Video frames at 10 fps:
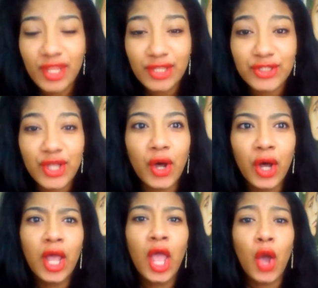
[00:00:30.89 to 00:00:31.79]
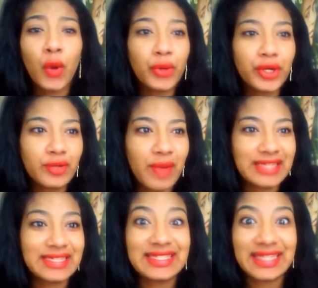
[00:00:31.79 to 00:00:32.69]
So, we're gonna
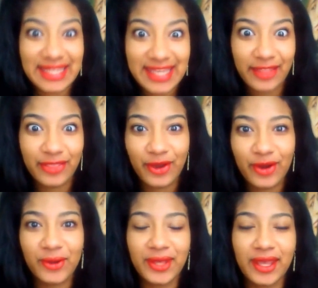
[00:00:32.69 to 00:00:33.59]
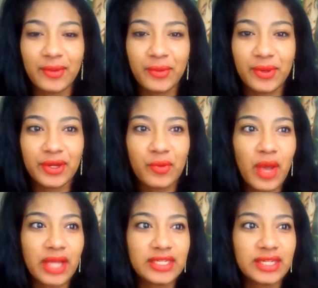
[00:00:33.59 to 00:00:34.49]
watch it together, okay? We're gonna
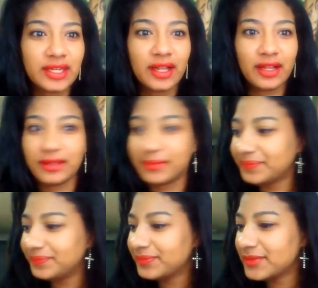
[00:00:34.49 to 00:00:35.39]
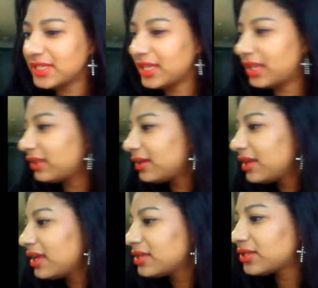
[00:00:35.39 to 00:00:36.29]
watch it. Um, together.
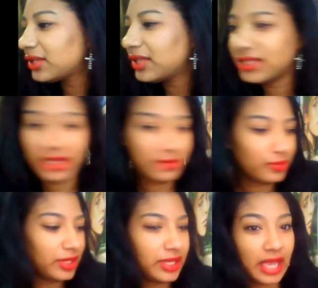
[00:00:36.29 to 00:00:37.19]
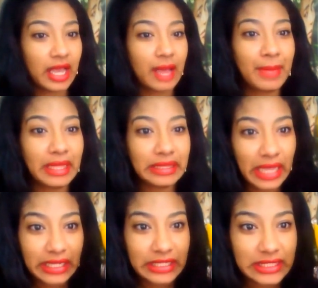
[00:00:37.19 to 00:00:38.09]
So let's get ready. I got my
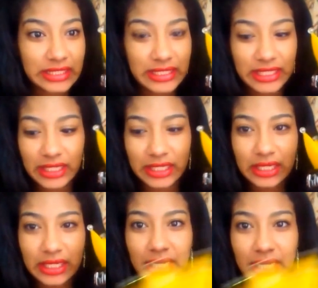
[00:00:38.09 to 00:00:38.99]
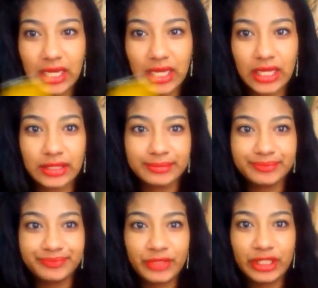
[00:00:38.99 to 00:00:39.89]
light stick.
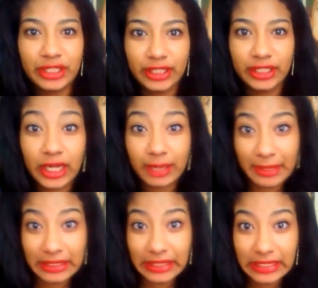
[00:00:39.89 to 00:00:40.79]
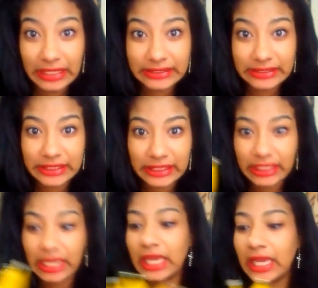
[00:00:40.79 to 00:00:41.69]
Um, yeah, I got my light
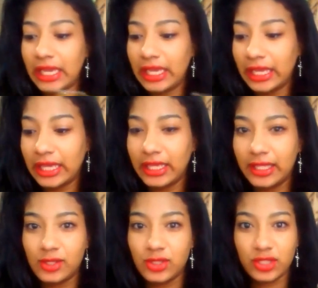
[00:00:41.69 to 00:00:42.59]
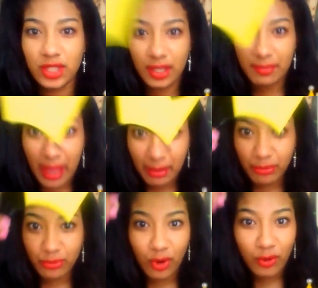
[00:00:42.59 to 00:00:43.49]
stick and my
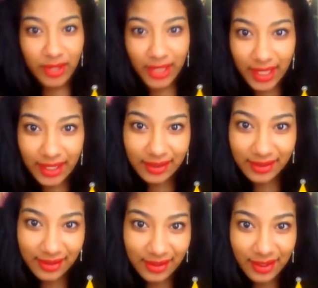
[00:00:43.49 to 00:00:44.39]
broken.